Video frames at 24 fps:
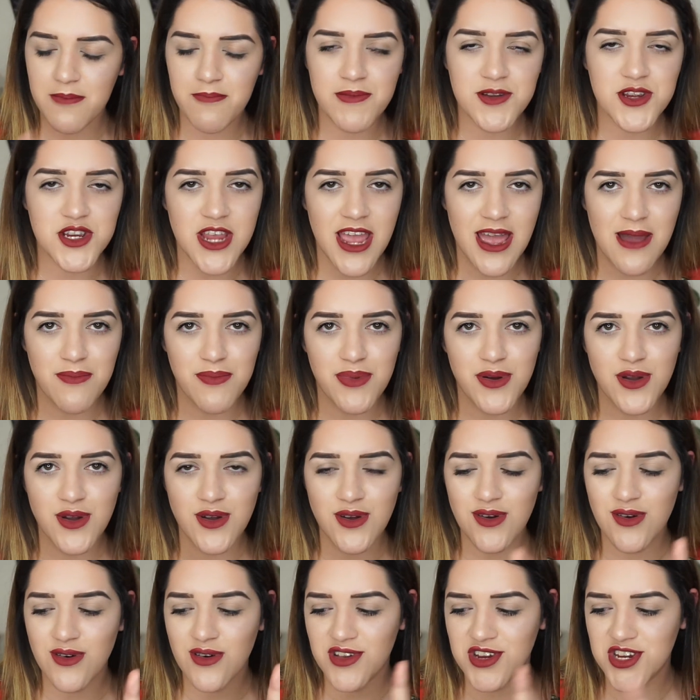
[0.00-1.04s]

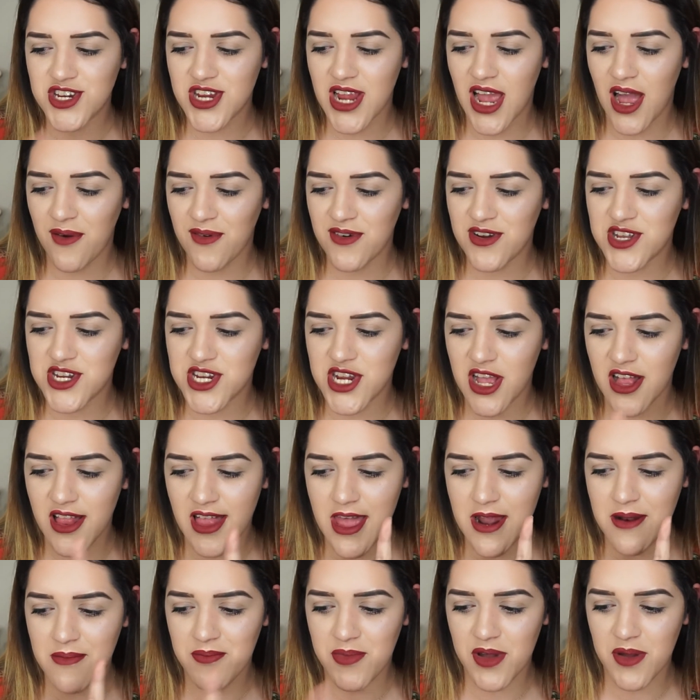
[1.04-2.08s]
shampoo, shower gel,
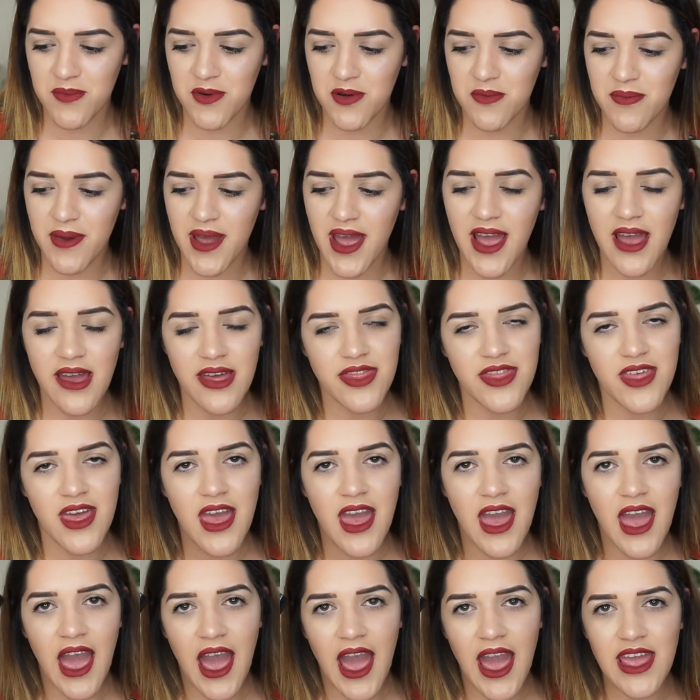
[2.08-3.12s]
and bubble bath.
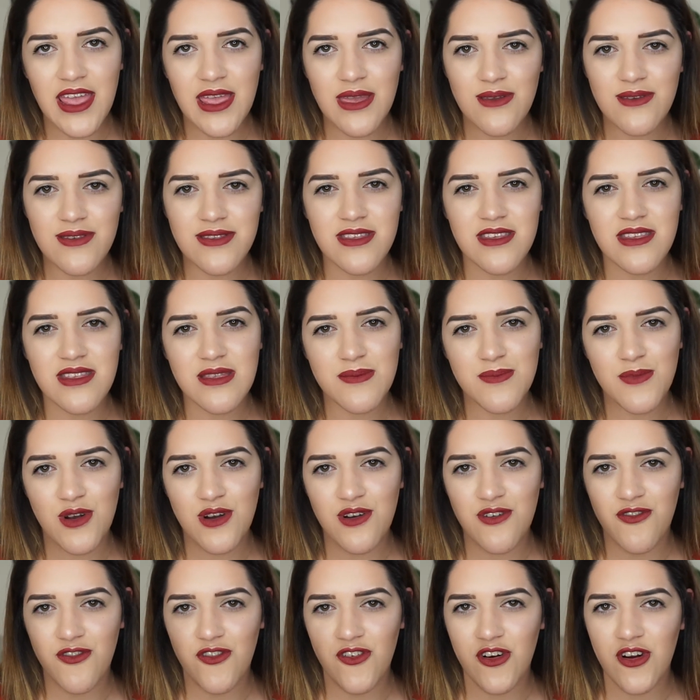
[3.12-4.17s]
I use this
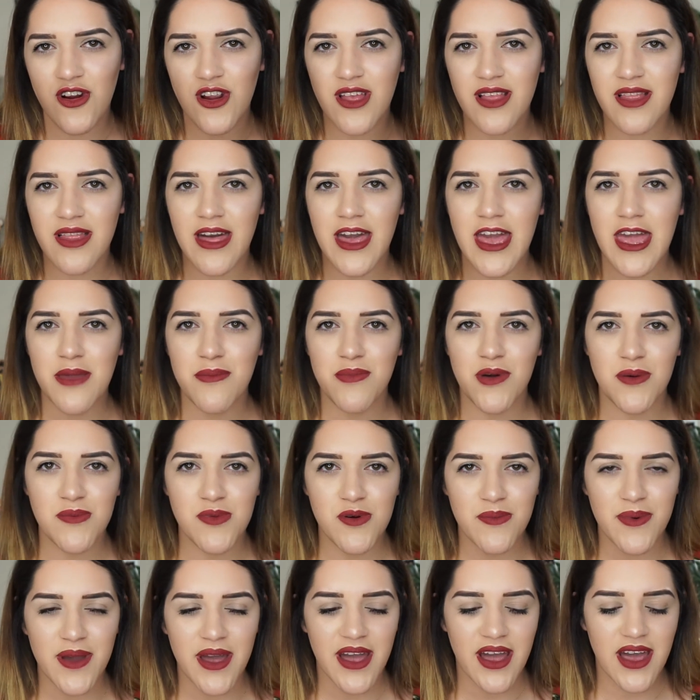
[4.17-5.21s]
more for a
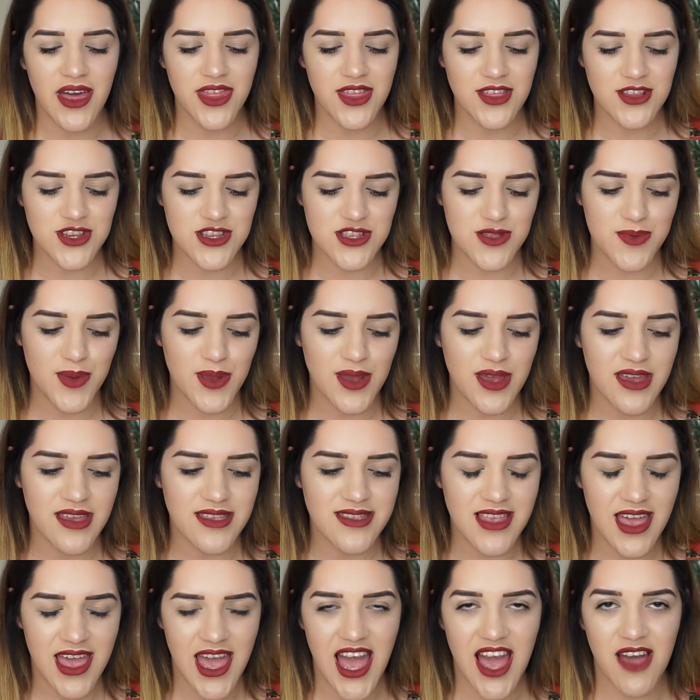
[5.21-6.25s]
bubble bath just
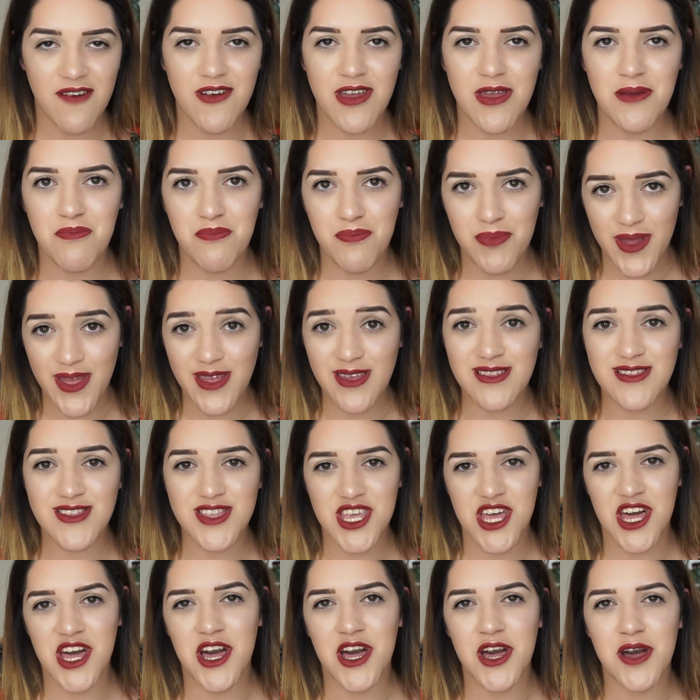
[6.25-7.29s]
because I have a big
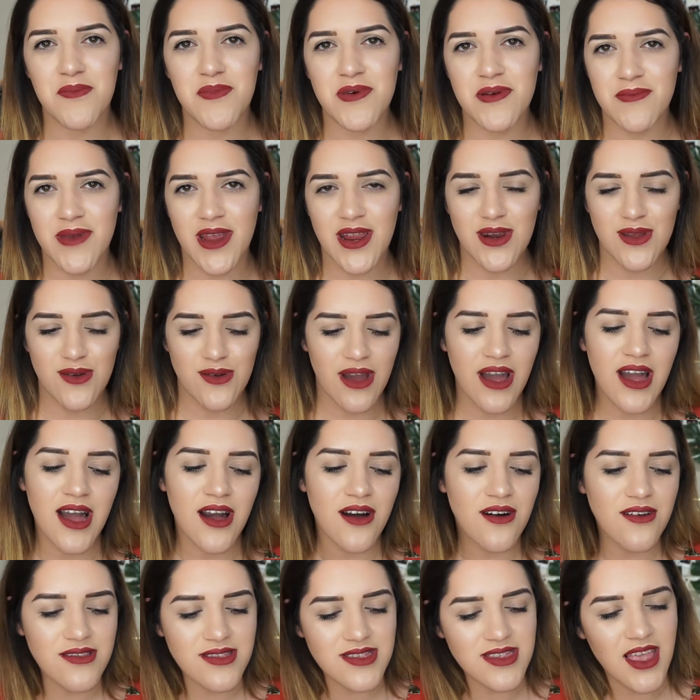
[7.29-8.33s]
tub in my new
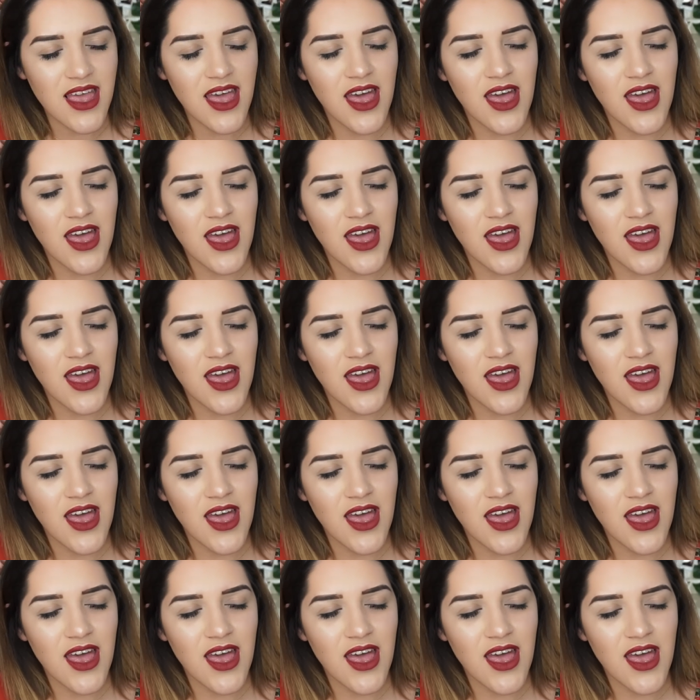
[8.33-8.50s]
house.